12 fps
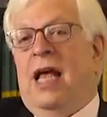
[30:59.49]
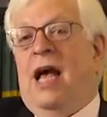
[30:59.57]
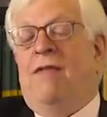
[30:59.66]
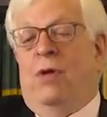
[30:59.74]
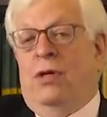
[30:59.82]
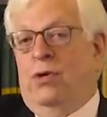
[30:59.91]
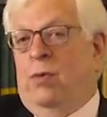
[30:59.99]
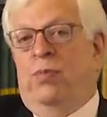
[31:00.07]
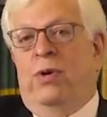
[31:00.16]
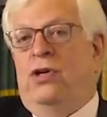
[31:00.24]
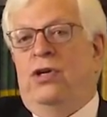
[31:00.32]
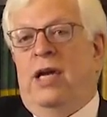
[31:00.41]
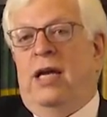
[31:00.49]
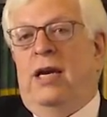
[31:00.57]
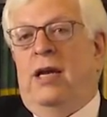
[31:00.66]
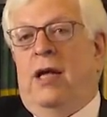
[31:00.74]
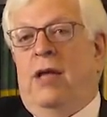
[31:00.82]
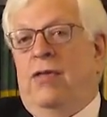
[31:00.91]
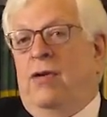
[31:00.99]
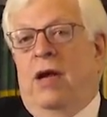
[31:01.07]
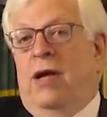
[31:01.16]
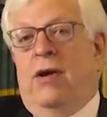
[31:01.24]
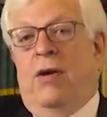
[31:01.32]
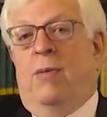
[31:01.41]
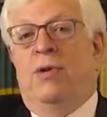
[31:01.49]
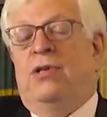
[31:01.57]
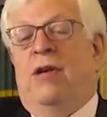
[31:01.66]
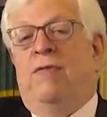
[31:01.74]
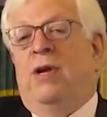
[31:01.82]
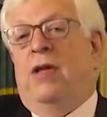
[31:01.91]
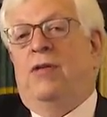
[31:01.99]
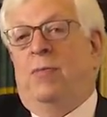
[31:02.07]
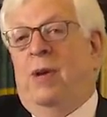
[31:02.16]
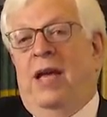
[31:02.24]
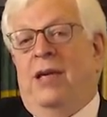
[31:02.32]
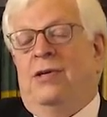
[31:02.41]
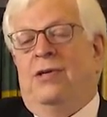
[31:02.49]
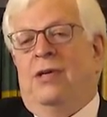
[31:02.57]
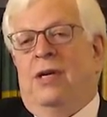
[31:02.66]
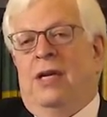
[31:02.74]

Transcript: I've also appreciated almost every other place.